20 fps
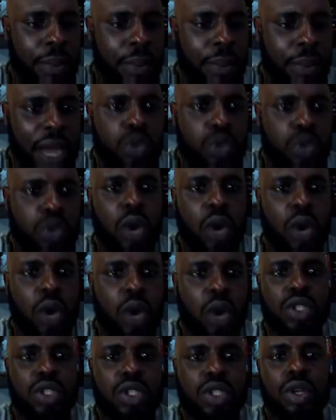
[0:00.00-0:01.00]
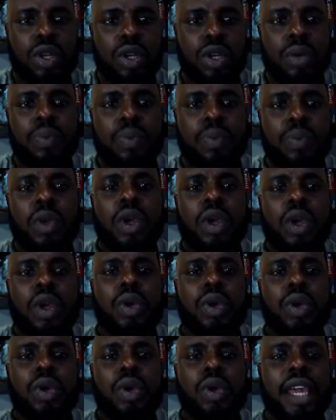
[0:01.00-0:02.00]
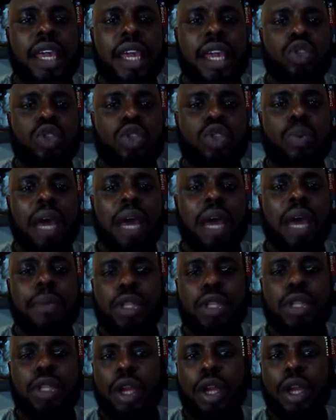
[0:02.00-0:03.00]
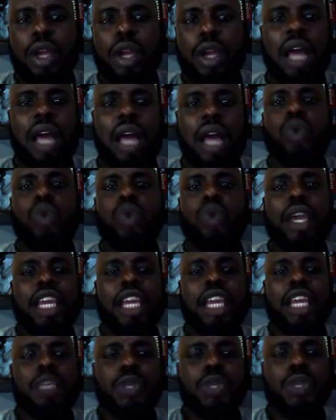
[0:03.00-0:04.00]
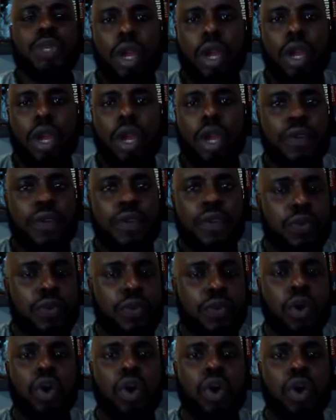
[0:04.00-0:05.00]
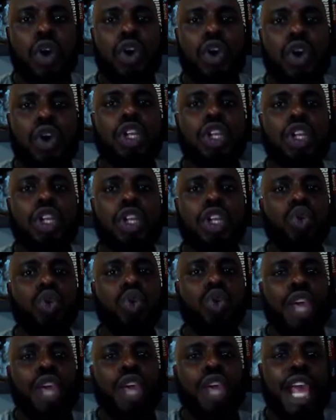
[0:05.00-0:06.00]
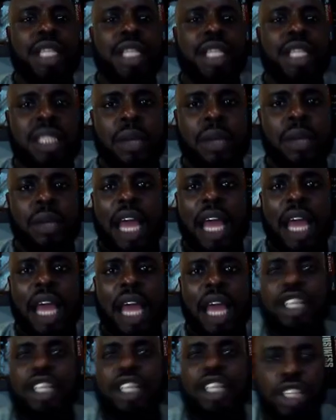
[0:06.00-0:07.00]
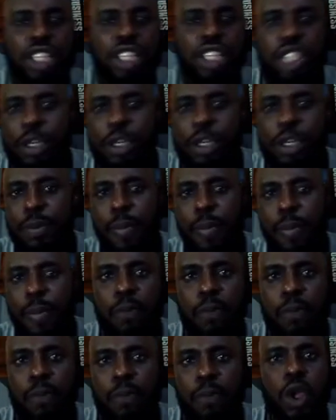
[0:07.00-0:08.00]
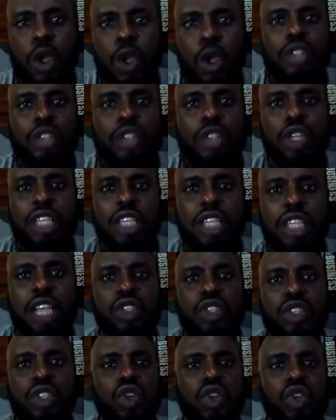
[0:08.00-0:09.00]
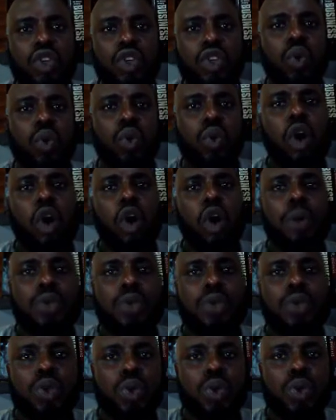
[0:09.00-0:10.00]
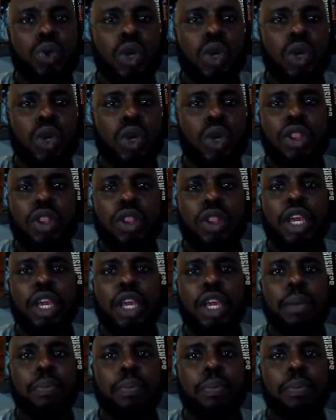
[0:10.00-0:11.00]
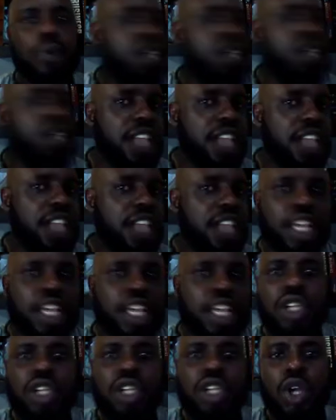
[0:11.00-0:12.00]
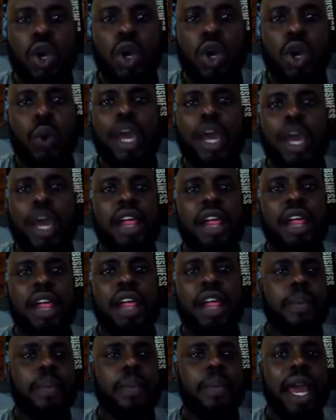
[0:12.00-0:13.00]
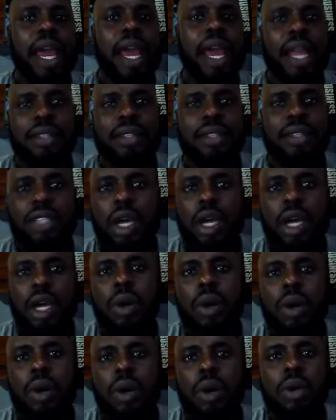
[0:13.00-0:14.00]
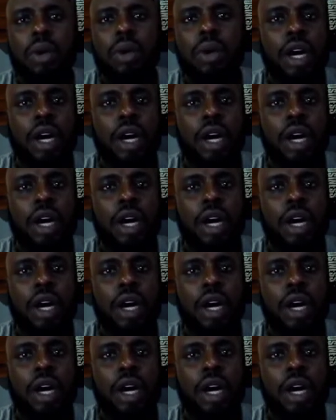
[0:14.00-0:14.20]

Back to our question, you can get to buy Bitcoin. How do I get Bitcoin? First of all, you need to locate an exchanger. Just as you walk up to the Bureau de Exchange, where they buy and sell